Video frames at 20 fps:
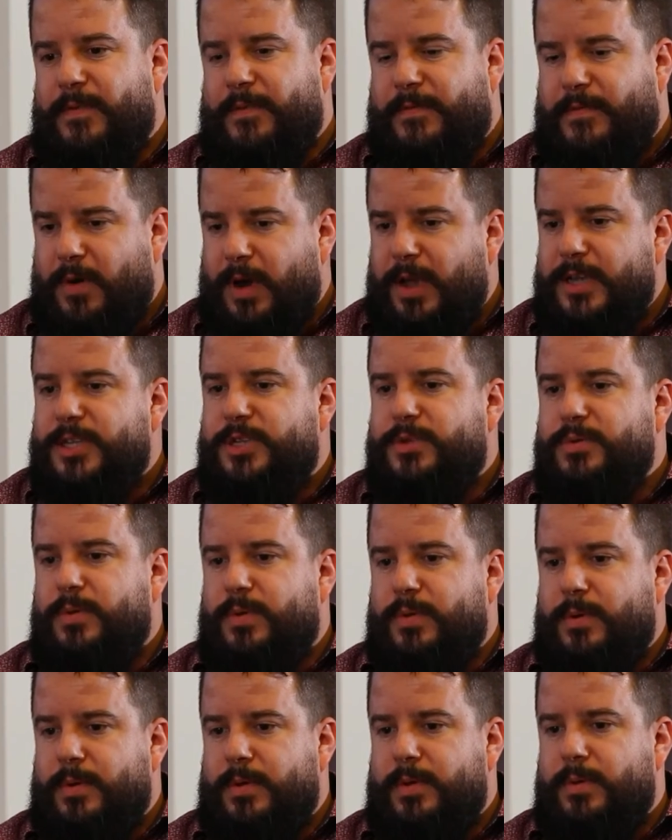For us,
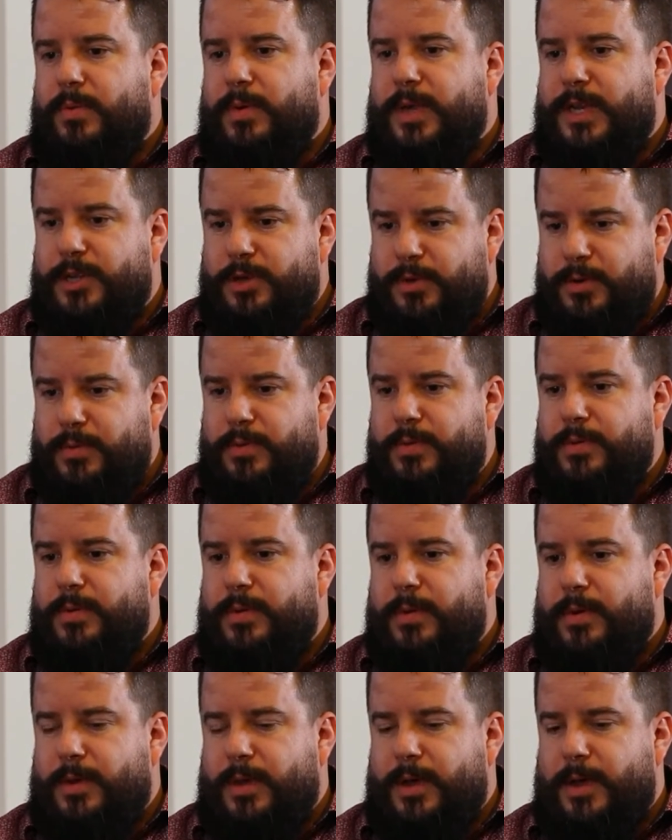we do
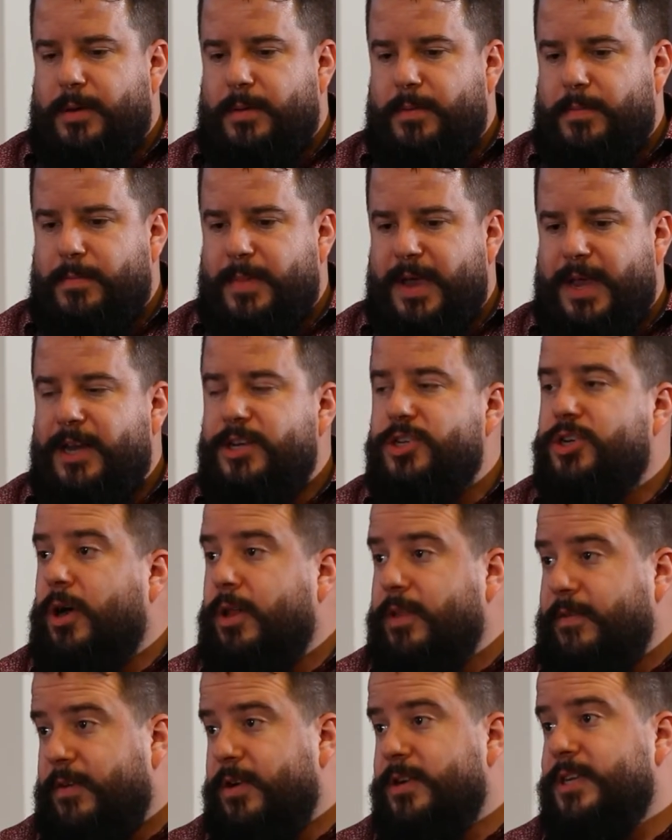manage
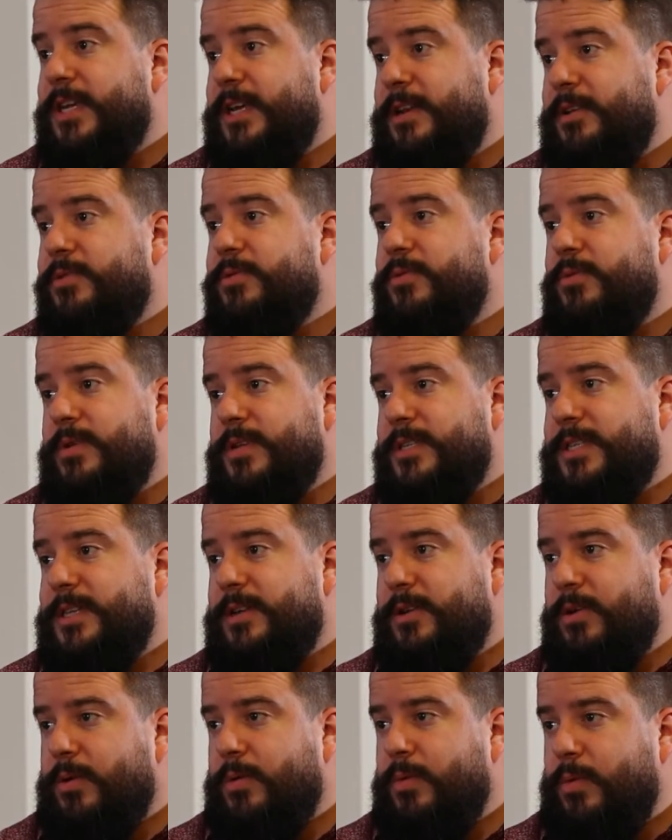all of our data through a
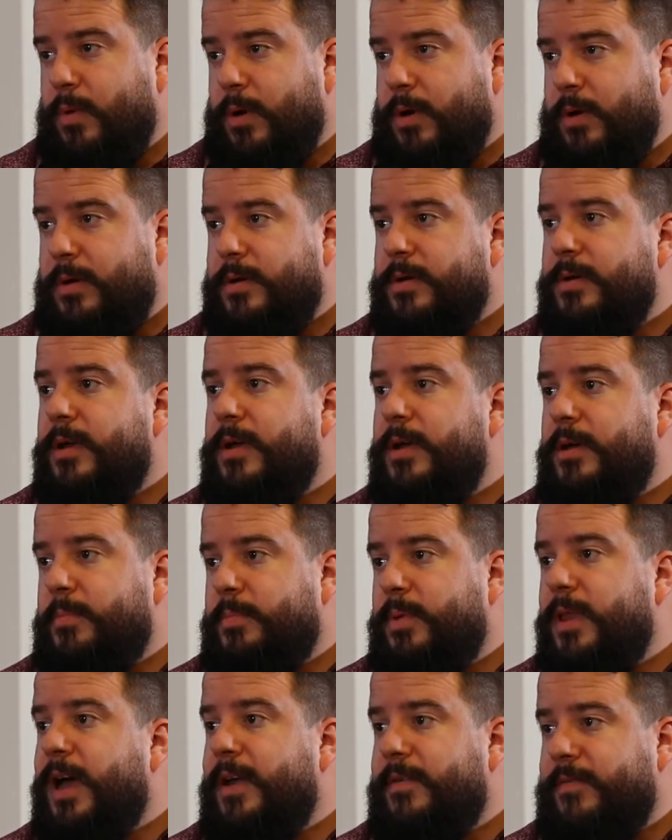single work
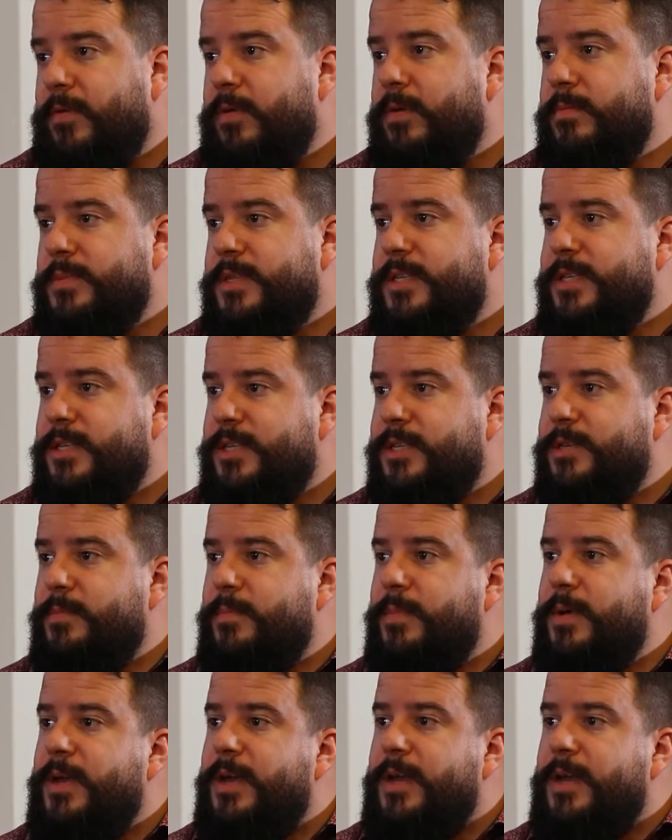platform system.